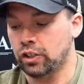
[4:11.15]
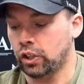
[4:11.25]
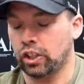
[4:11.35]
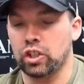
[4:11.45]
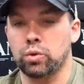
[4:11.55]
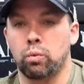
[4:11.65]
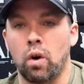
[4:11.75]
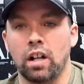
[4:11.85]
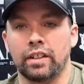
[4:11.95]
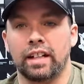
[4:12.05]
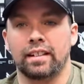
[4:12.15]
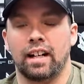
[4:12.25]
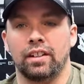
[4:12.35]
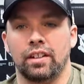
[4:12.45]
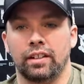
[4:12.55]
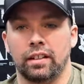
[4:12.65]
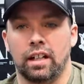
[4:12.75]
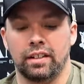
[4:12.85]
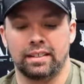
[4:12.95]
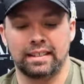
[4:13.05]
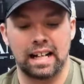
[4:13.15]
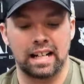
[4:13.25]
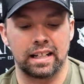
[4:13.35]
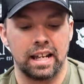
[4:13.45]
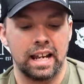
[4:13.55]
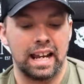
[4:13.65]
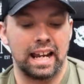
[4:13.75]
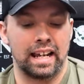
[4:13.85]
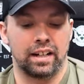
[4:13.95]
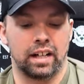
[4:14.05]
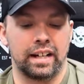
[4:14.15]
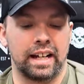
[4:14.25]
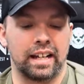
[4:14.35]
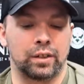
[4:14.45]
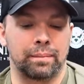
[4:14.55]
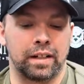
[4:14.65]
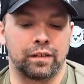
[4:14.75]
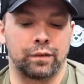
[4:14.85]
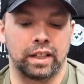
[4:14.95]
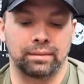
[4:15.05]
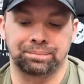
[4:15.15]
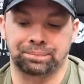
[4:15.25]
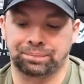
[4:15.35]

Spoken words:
Turkish walnut on the stock and on the hand grip there for you.